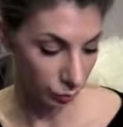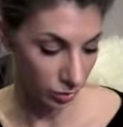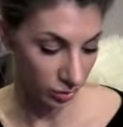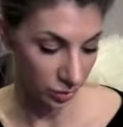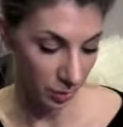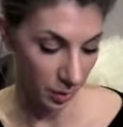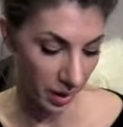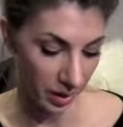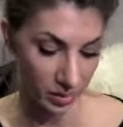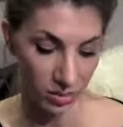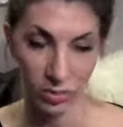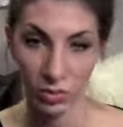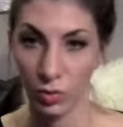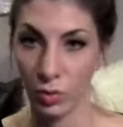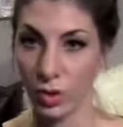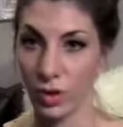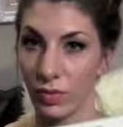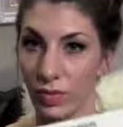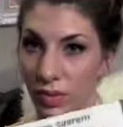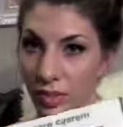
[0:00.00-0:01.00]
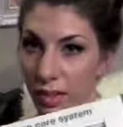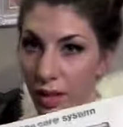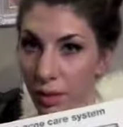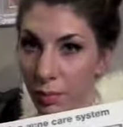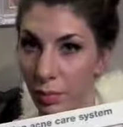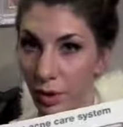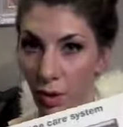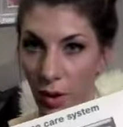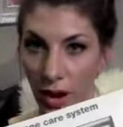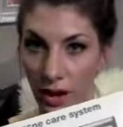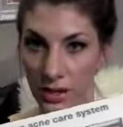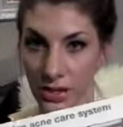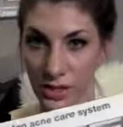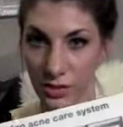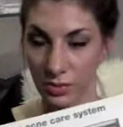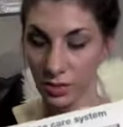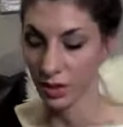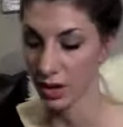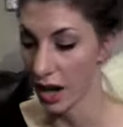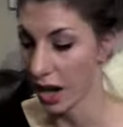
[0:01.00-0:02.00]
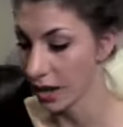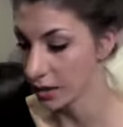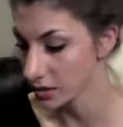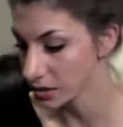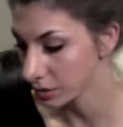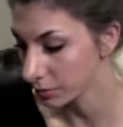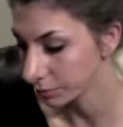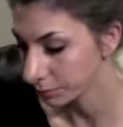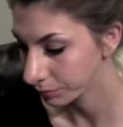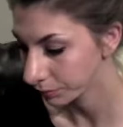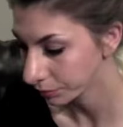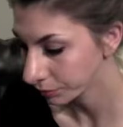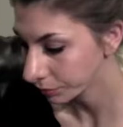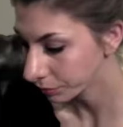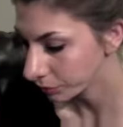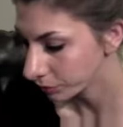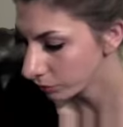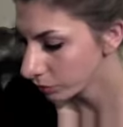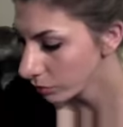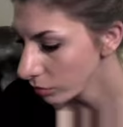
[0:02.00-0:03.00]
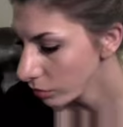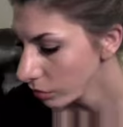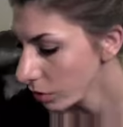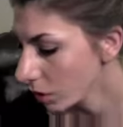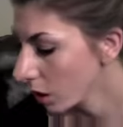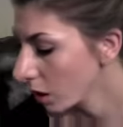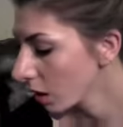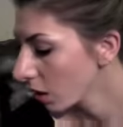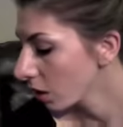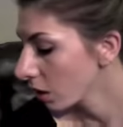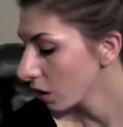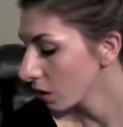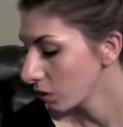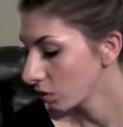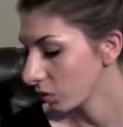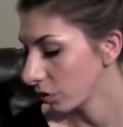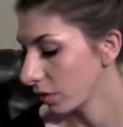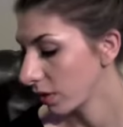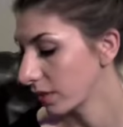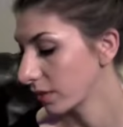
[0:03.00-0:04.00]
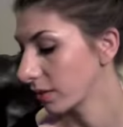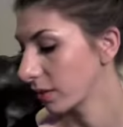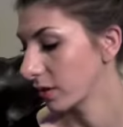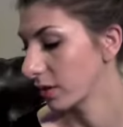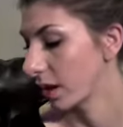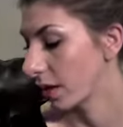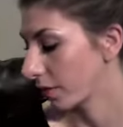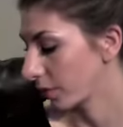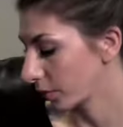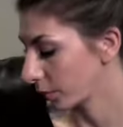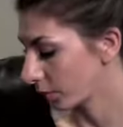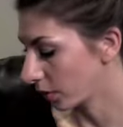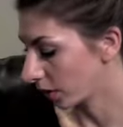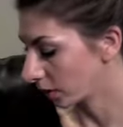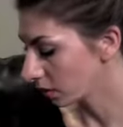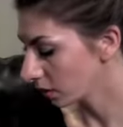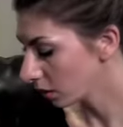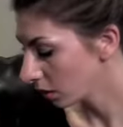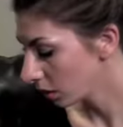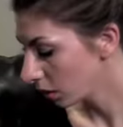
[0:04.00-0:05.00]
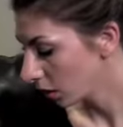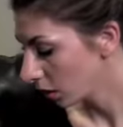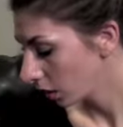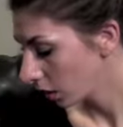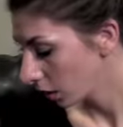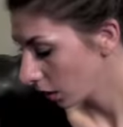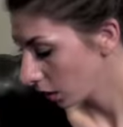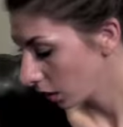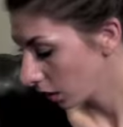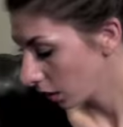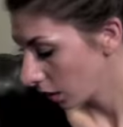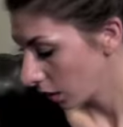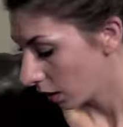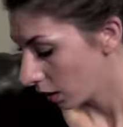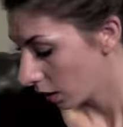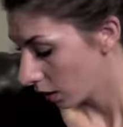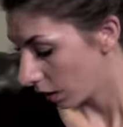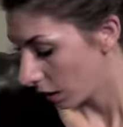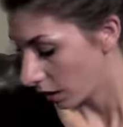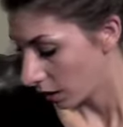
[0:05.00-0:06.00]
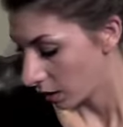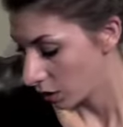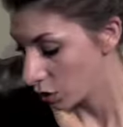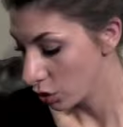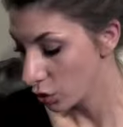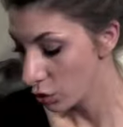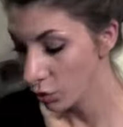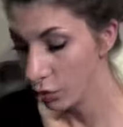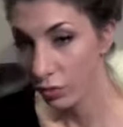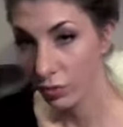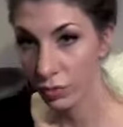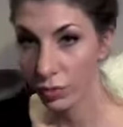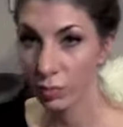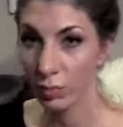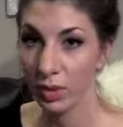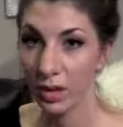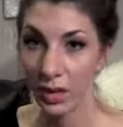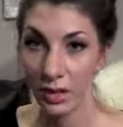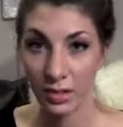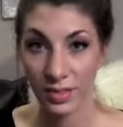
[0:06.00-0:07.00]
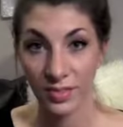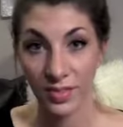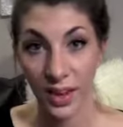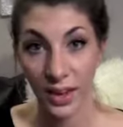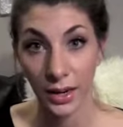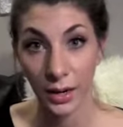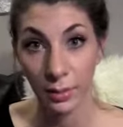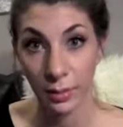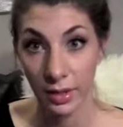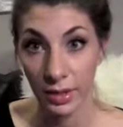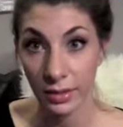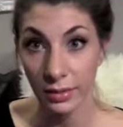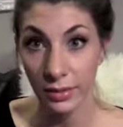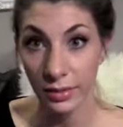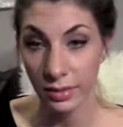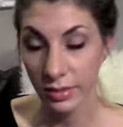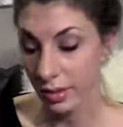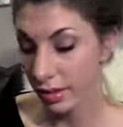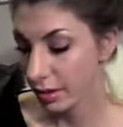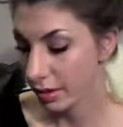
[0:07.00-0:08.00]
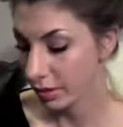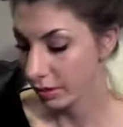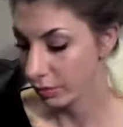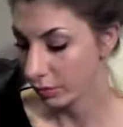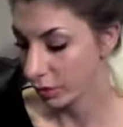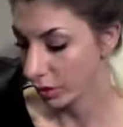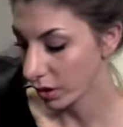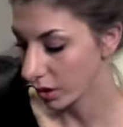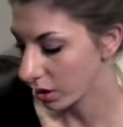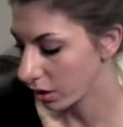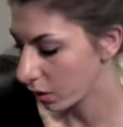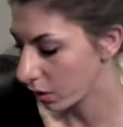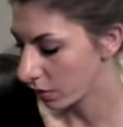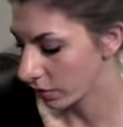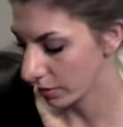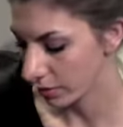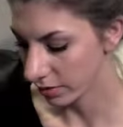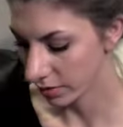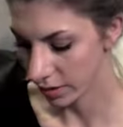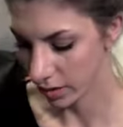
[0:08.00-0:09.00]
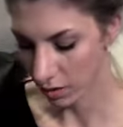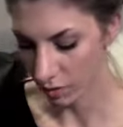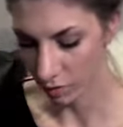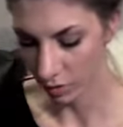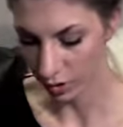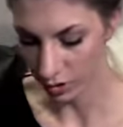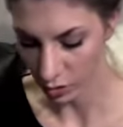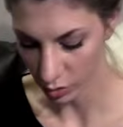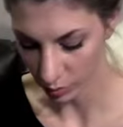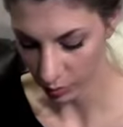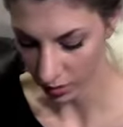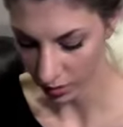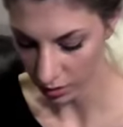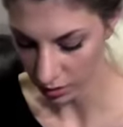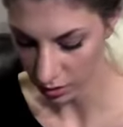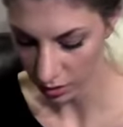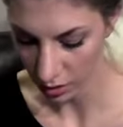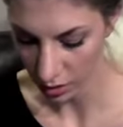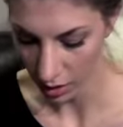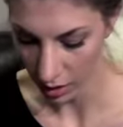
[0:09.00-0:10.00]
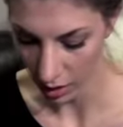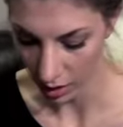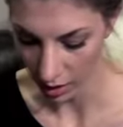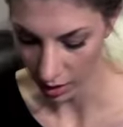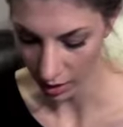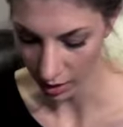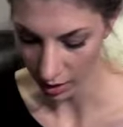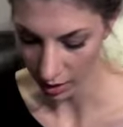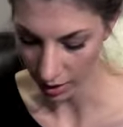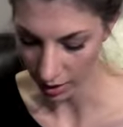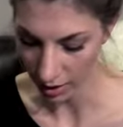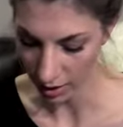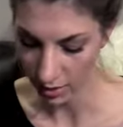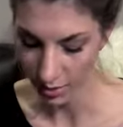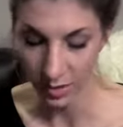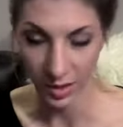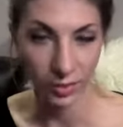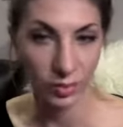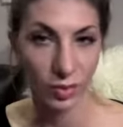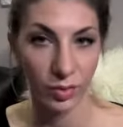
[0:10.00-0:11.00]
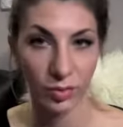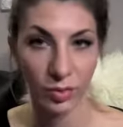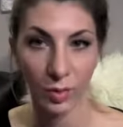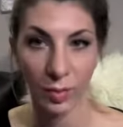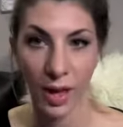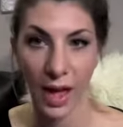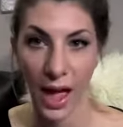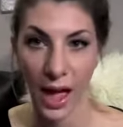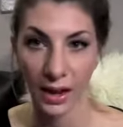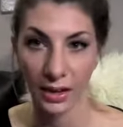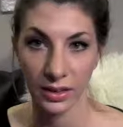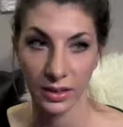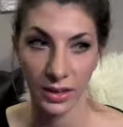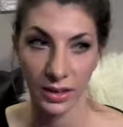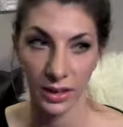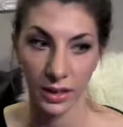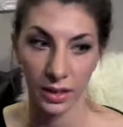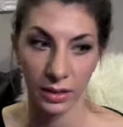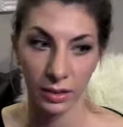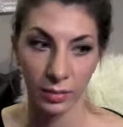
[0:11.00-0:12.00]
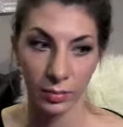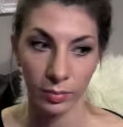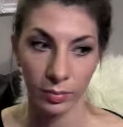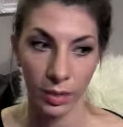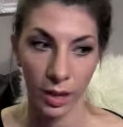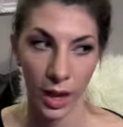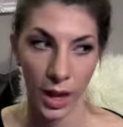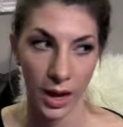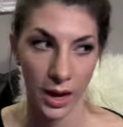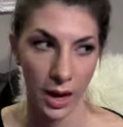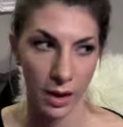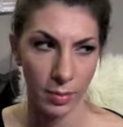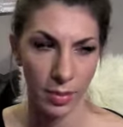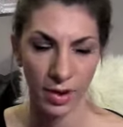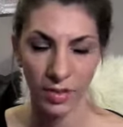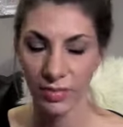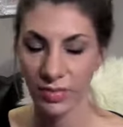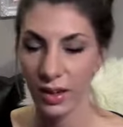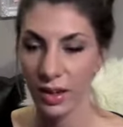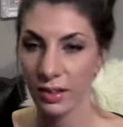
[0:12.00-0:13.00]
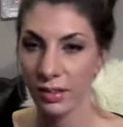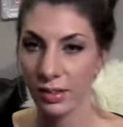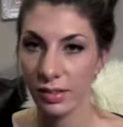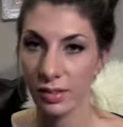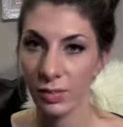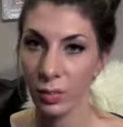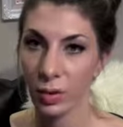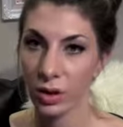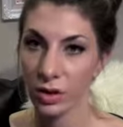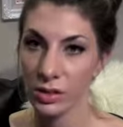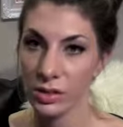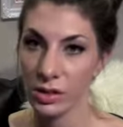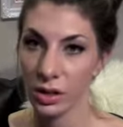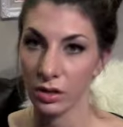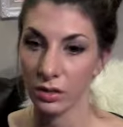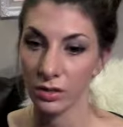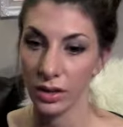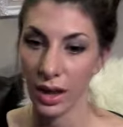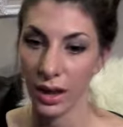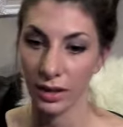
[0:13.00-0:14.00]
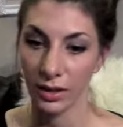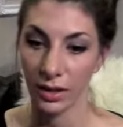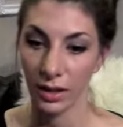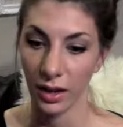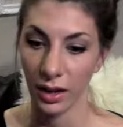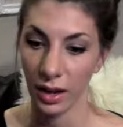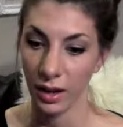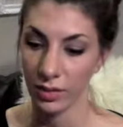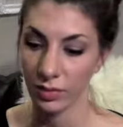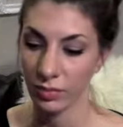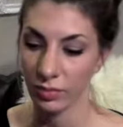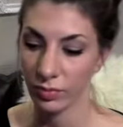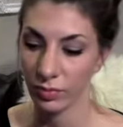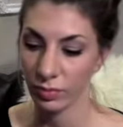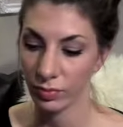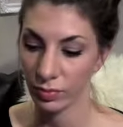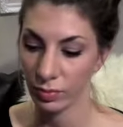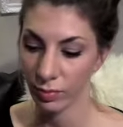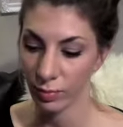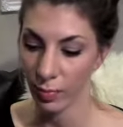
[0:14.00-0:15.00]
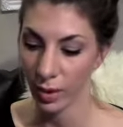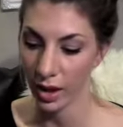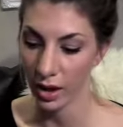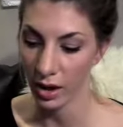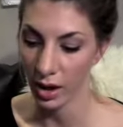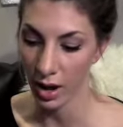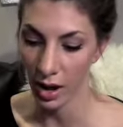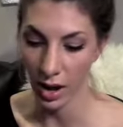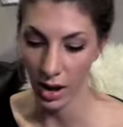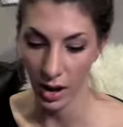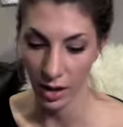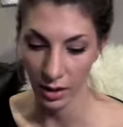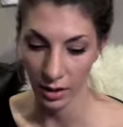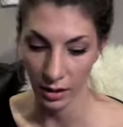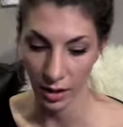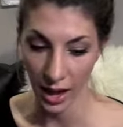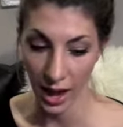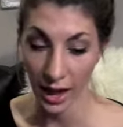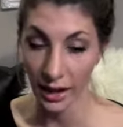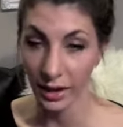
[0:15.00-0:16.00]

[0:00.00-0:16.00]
response to if it's like Proactiv or not. So that's another one. New for me is vitamins, if we're going to go on the skin regimen. I suffer from acne, and on my face it's more adult acne. I've been on